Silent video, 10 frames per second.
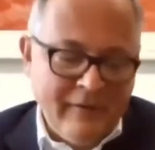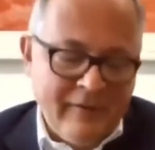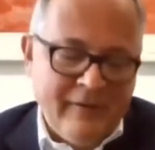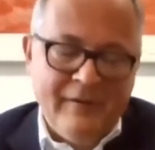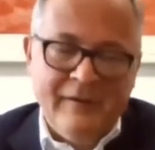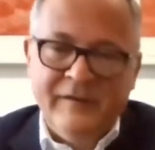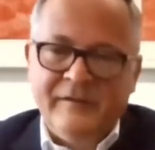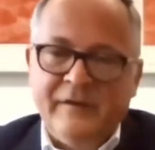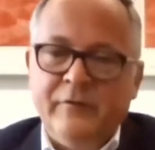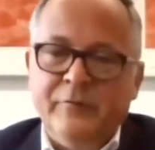It
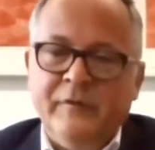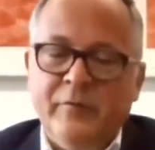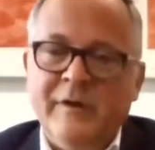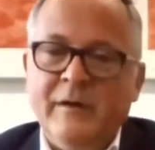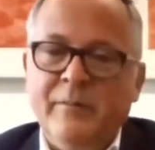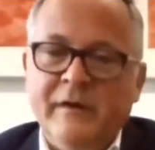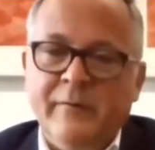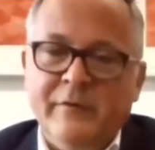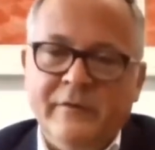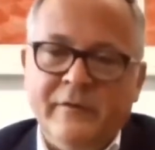started with mobile
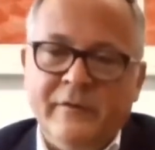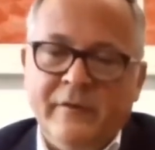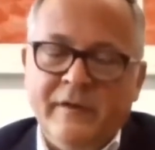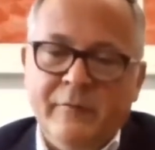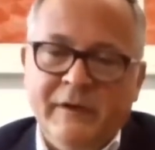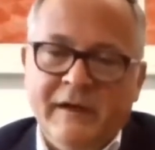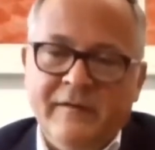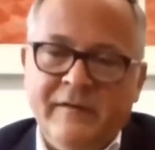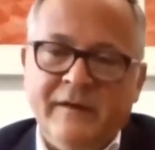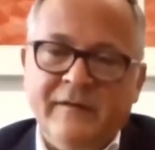payments, then we had
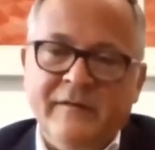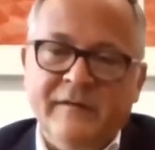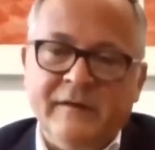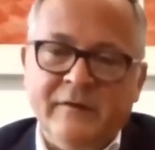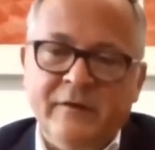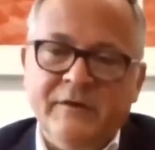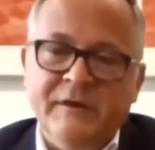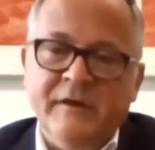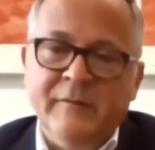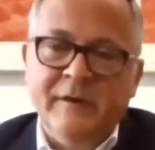DLT technology
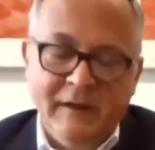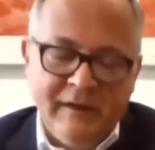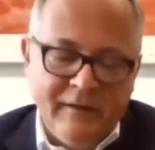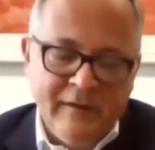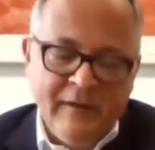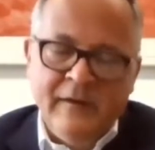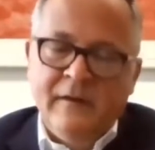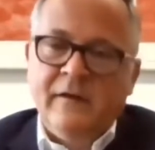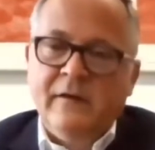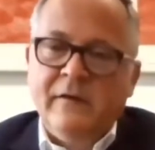coming in.
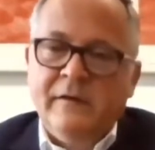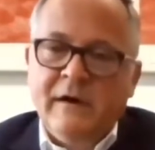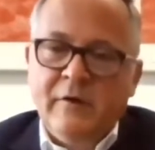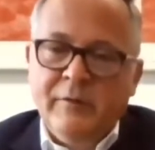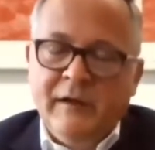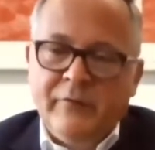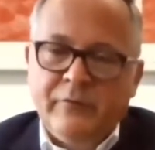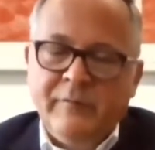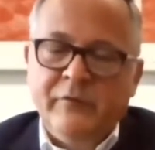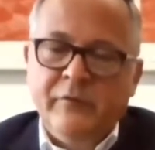Now we have
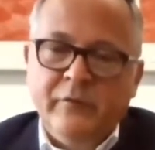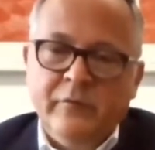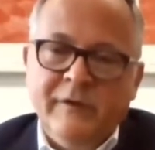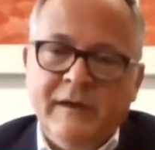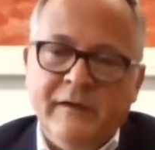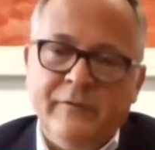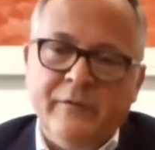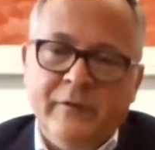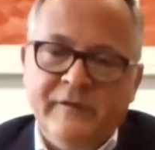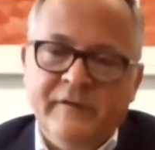crypto, we have
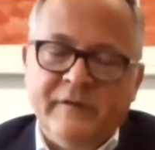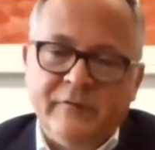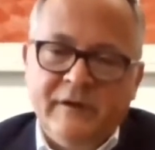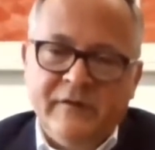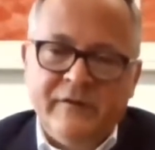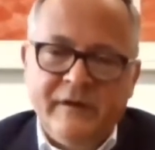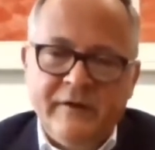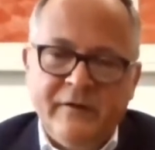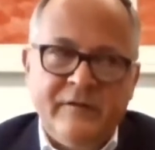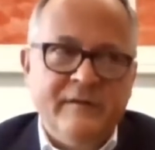decentralized
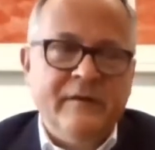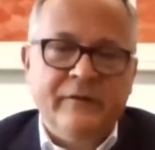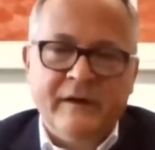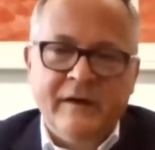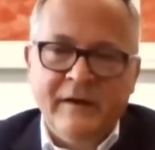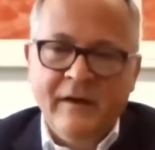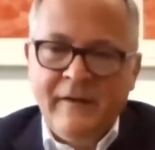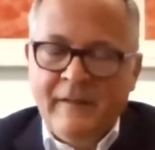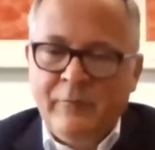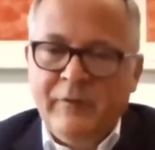finance, DeFi.
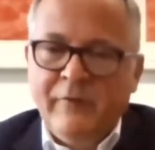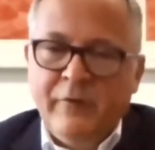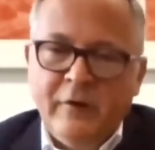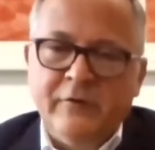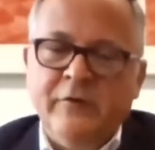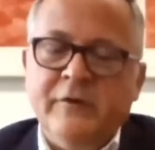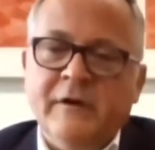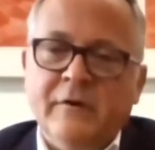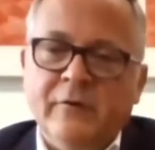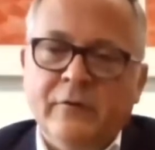We have a lot going
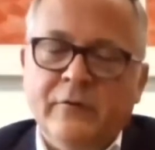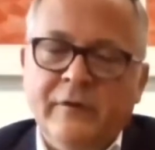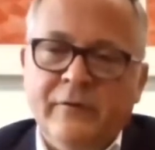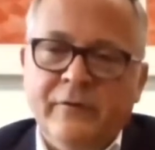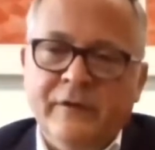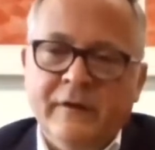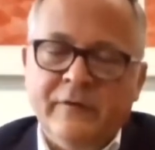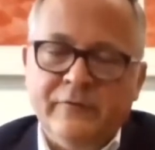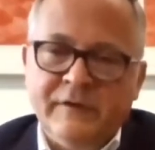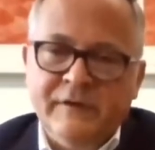on also in the field
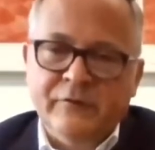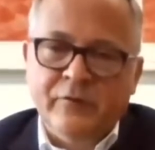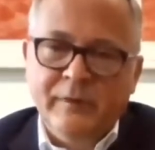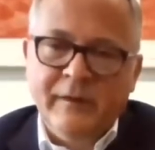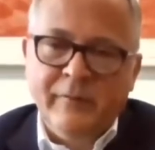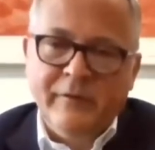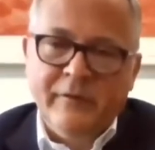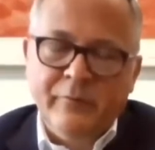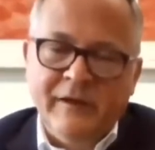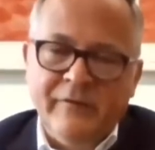of traditional
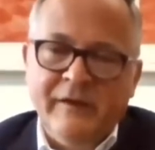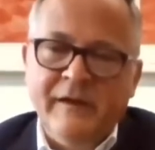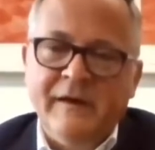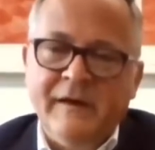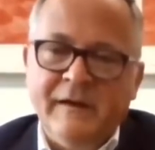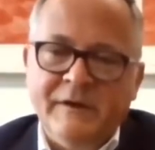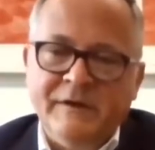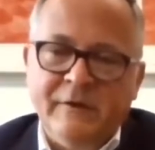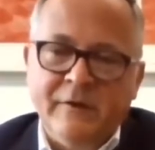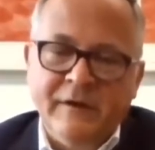payments. We have AI and
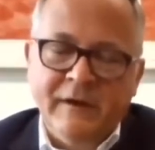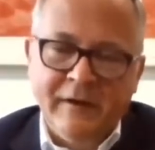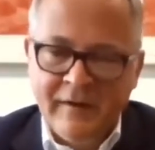machine learning